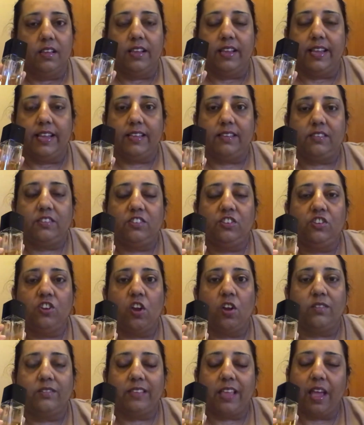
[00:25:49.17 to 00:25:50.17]
It's
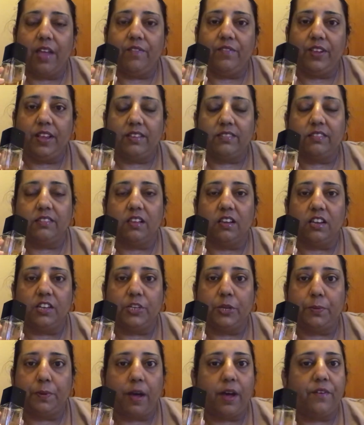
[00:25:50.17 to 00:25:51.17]
not as heavy as the Eau
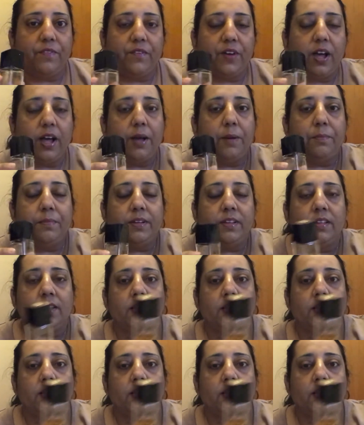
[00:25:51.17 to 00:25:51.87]
de Parfum,